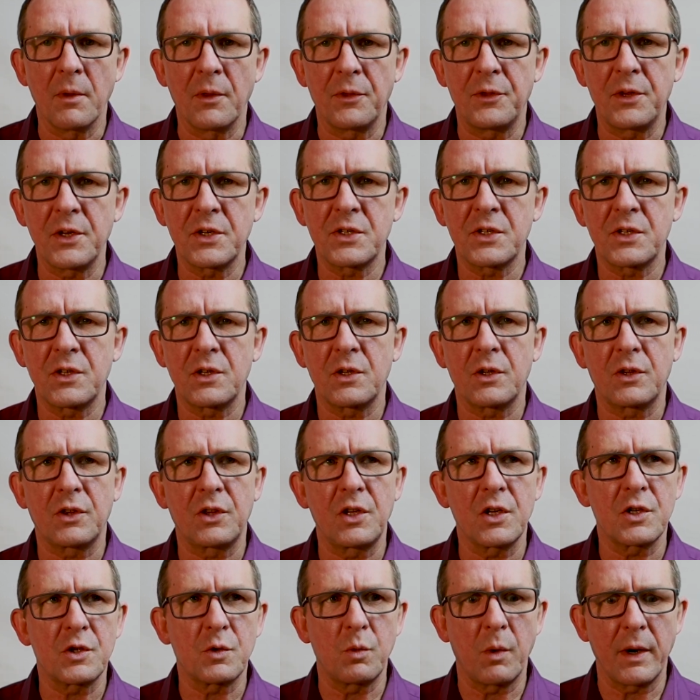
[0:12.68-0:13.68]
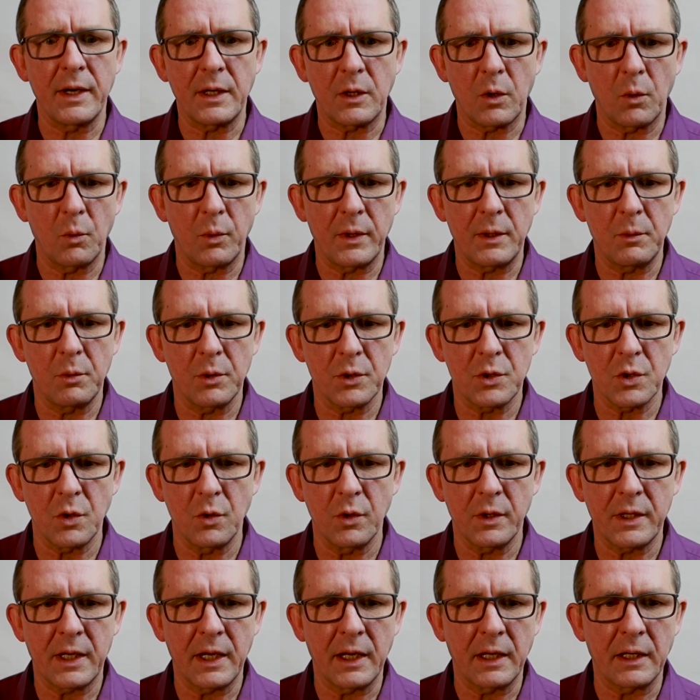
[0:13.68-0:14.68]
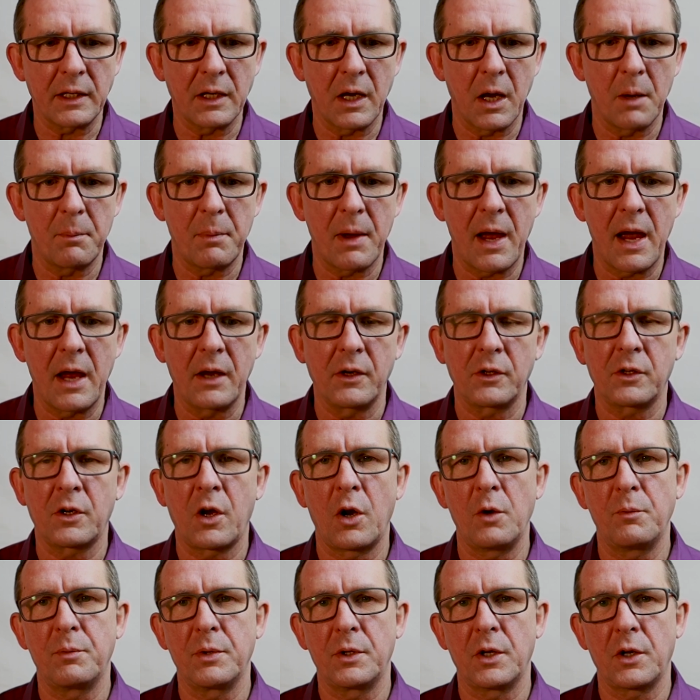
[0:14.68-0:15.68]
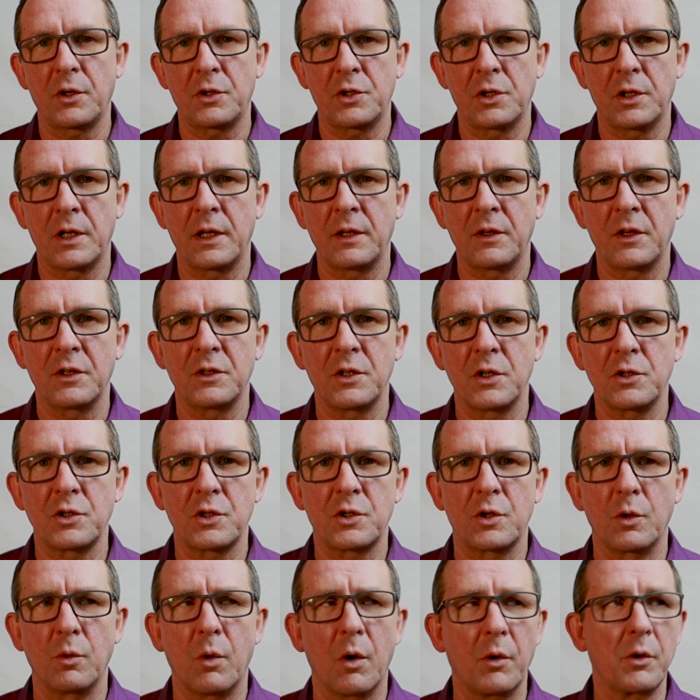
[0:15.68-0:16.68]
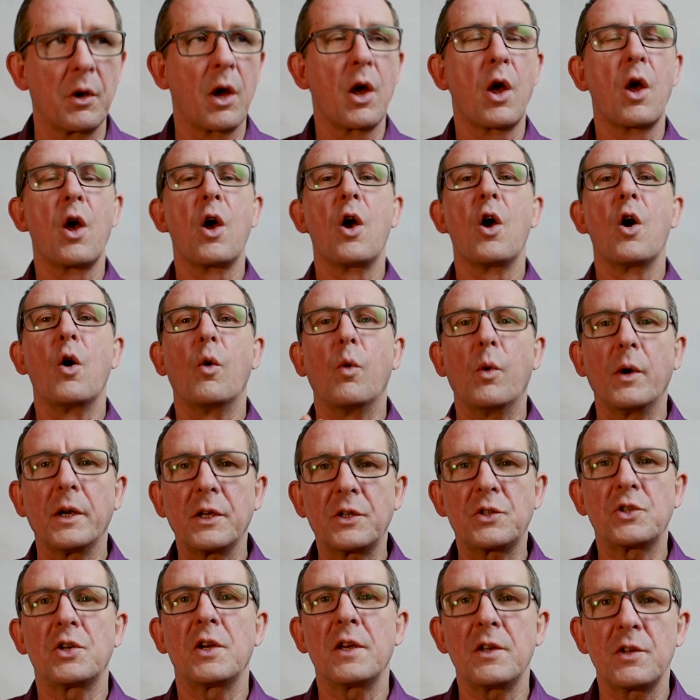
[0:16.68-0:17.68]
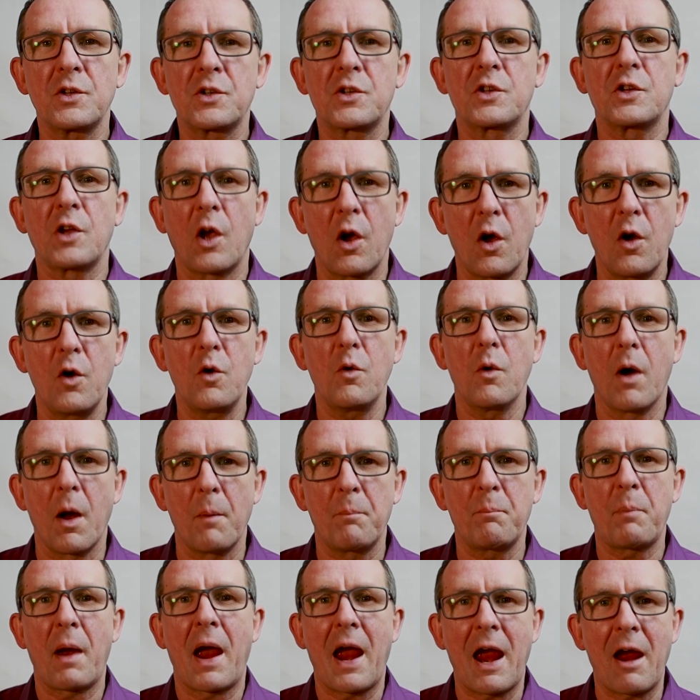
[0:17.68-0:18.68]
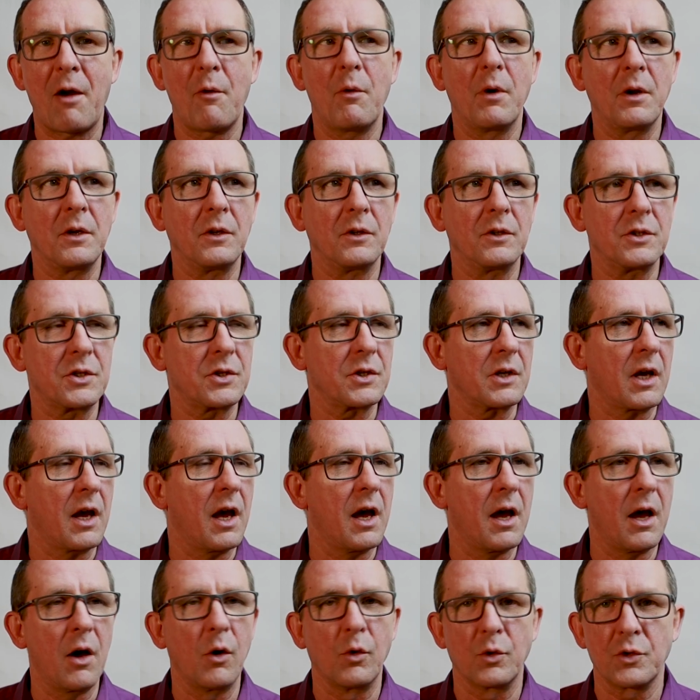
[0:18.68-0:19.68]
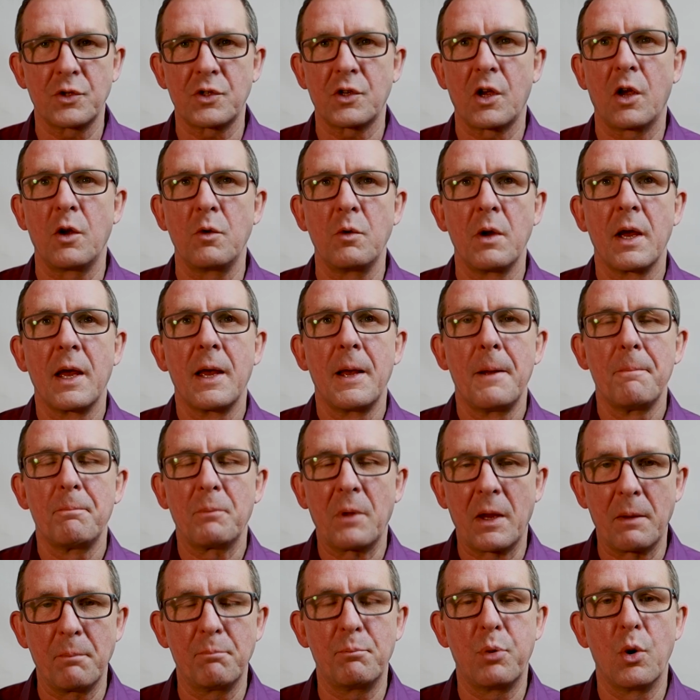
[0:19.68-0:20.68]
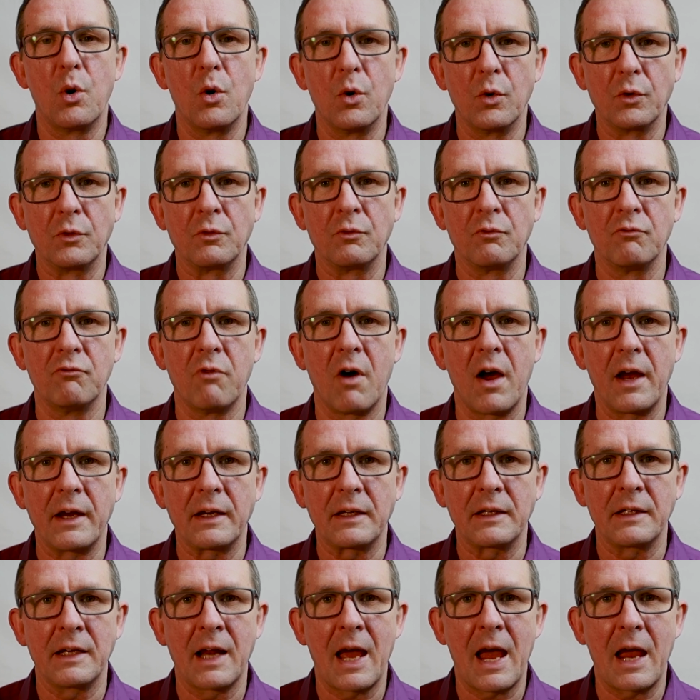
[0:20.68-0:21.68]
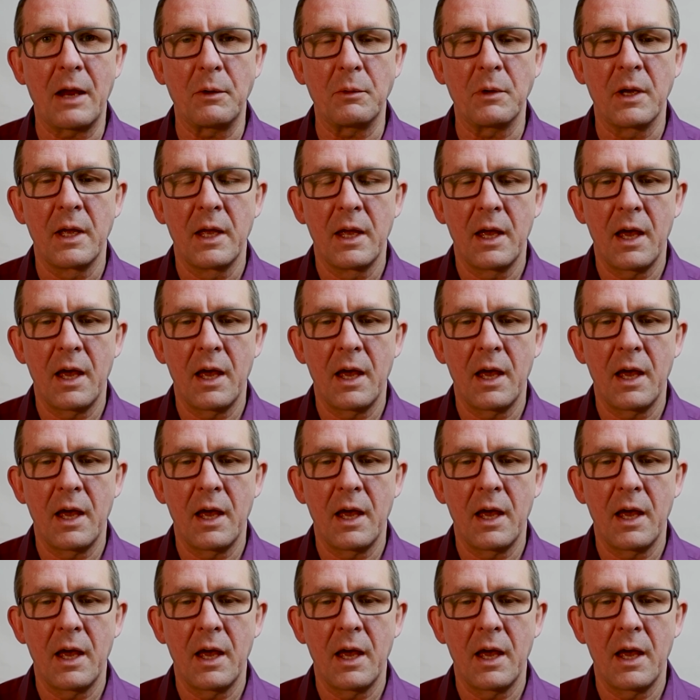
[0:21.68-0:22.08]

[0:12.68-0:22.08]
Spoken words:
This week we were talking about co-production in the digital world, which is so apparent or so important right now